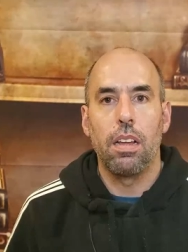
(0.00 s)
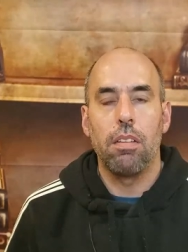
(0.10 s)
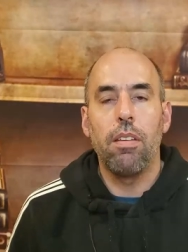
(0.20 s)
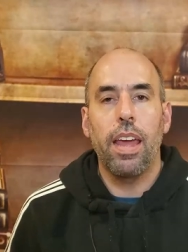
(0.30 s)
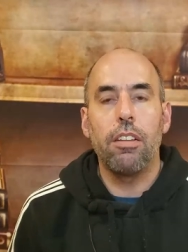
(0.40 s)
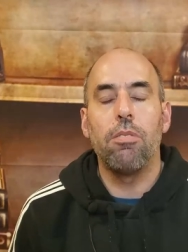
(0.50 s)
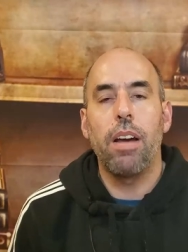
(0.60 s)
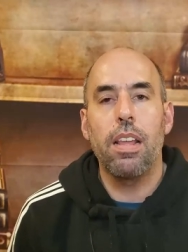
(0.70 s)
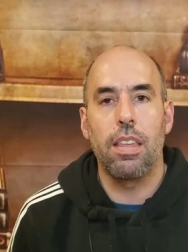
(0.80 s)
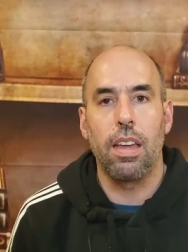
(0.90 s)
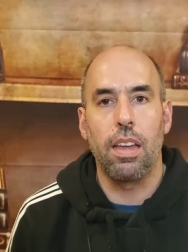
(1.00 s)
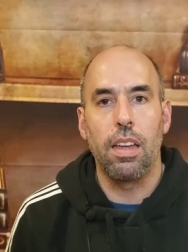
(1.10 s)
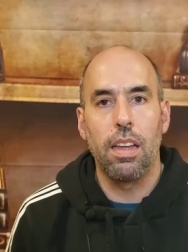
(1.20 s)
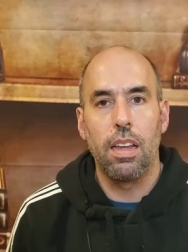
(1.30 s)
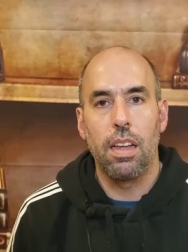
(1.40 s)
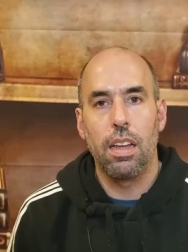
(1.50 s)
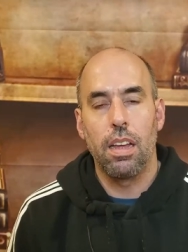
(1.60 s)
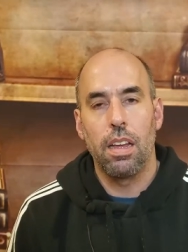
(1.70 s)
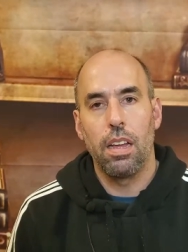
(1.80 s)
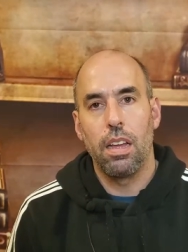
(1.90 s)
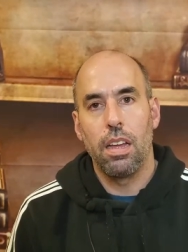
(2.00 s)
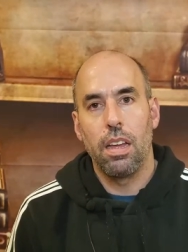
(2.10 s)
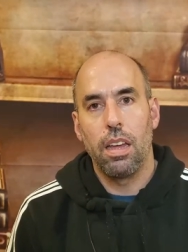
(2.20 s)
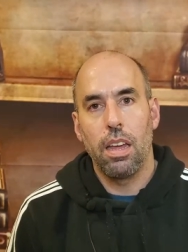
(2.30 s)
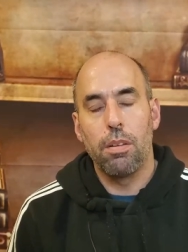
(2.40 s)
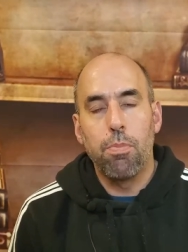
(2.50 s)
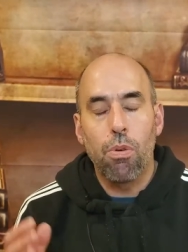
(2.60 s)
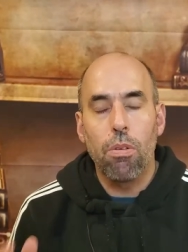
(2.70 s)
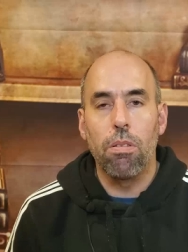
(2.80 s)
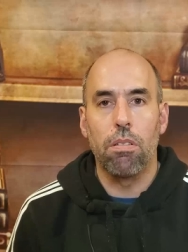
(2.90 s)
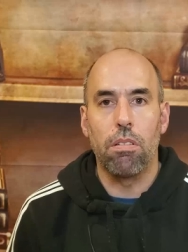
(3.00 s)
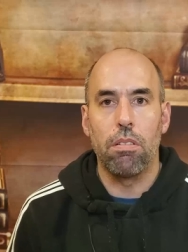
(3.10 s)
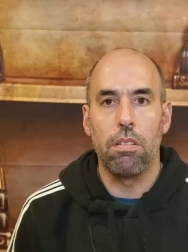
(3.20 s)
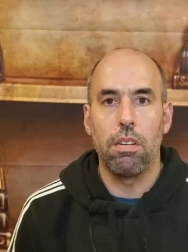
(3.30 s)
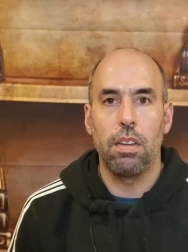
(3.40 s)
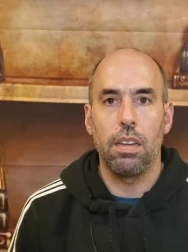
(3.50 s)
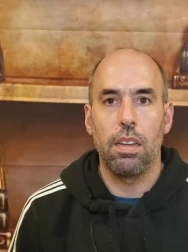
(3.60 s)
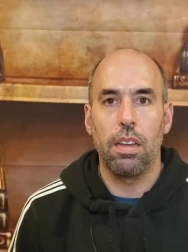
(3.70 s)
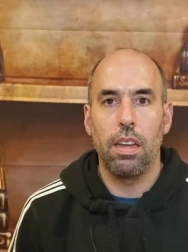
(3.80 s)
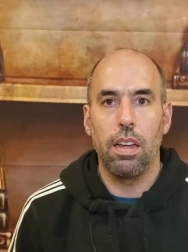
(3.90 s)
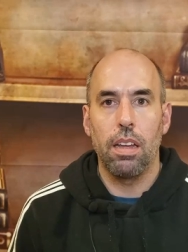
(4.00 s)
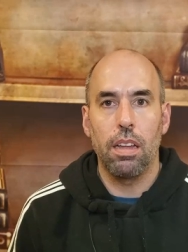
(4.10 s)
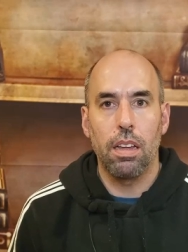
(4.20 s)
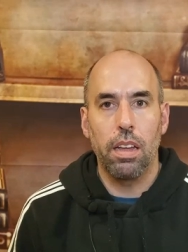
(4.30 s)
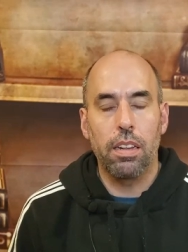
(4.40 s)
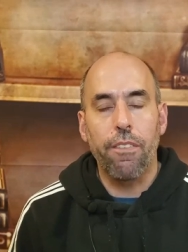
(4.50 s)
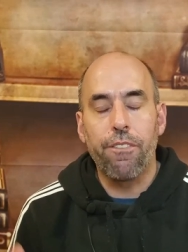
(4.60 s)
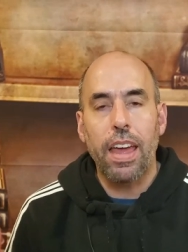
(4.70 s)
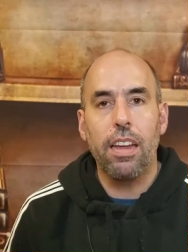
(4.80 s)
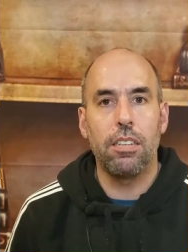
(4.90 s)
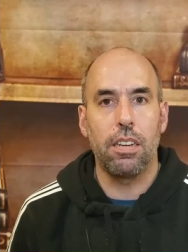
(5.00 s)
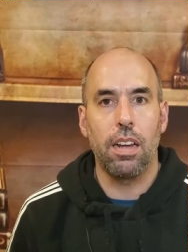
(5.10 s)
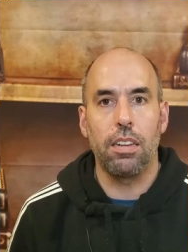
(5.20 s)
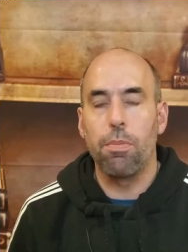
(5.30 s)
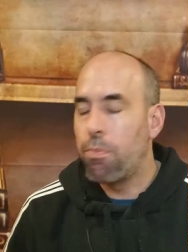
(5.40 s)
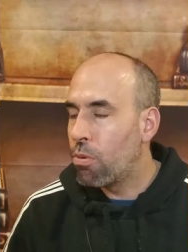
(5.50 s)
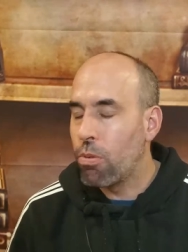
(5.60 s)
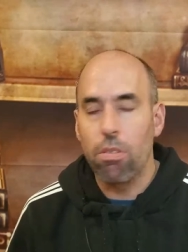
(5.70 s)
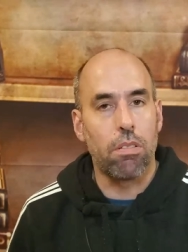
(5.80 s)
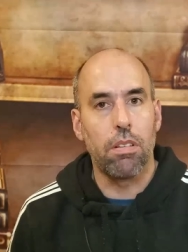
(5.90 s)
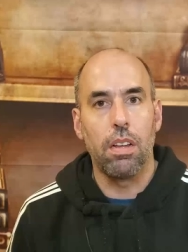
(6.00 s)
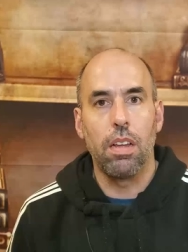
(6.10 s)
You can't do anything. It's brutal. It's aphasia. It's brutal.